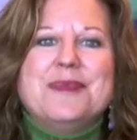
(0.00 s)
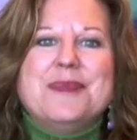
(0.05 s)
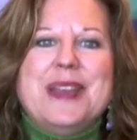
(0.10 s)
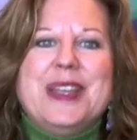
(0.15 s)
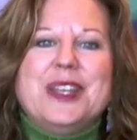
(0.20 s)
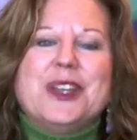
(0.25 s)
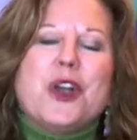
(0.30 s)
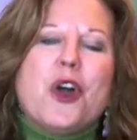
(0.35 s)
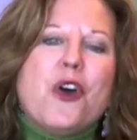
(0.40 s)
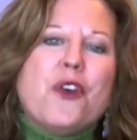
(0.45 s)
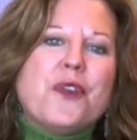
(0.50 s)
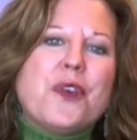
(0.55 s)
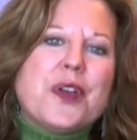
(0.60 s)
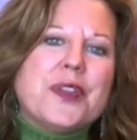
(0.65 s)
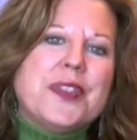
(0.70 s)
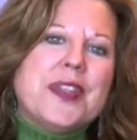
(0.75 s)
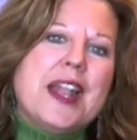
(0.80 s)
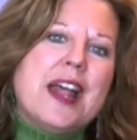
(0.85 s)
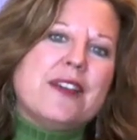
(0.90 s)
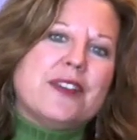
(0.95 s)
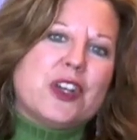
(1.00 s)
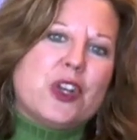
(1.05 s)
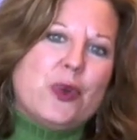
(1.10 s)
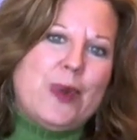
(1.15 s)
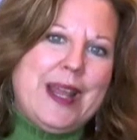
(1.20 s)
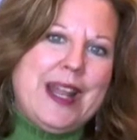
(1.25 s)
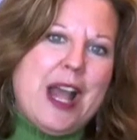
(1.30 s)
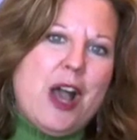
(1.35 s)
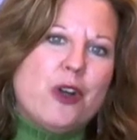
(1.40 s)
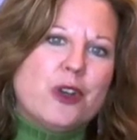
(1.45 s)
May you go forth and have a
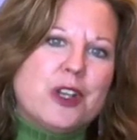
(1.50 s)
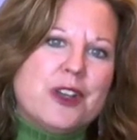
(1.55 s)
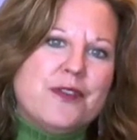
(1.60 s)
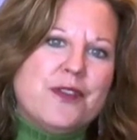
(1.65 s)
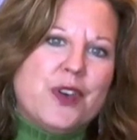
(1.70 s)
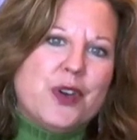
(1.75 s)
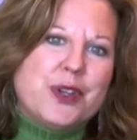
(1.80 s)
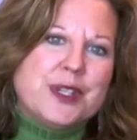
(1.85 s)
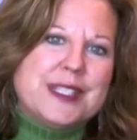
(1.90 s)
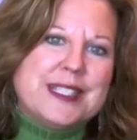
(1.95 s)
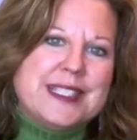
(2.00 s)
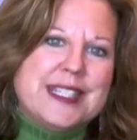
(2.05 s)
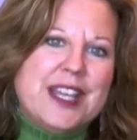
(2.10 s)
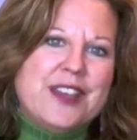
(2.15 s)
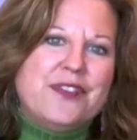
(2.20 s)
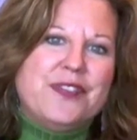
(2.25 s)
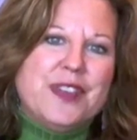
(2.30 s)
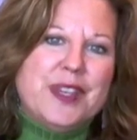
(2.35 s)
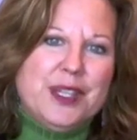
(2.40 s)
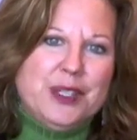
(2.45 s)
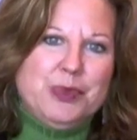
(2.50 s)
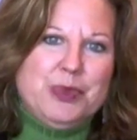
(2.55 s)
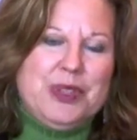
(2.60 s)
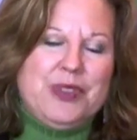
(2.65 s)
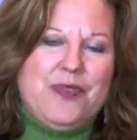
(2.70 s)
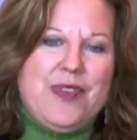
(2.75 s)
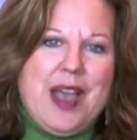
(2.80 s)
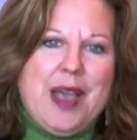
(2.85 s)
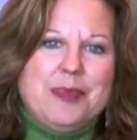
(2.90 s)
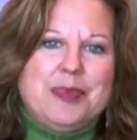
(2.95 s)
great outcome-focused day filled
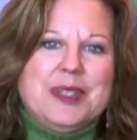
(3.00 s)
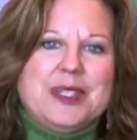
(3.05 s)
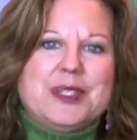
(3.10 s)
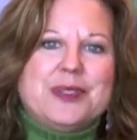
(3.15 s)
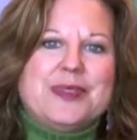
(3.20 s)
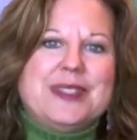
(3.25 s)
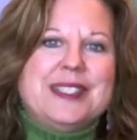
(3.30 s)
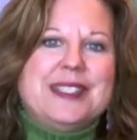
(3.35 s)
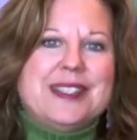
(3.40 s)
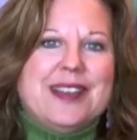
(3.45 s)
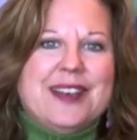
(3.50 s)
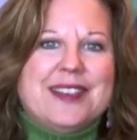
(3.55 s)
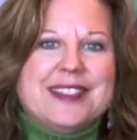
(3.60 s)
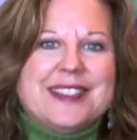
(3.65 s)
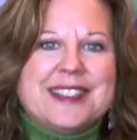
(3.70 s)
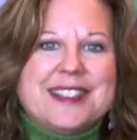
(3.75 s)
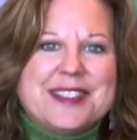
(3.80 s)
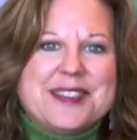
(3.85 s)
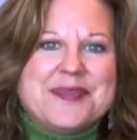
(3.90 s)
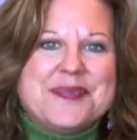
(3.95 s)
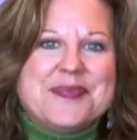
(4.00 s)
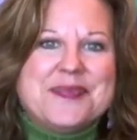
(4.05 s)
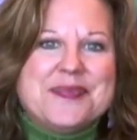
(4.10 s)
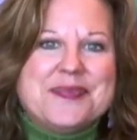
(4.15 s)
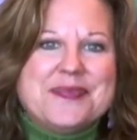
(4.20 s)
with fabulous results.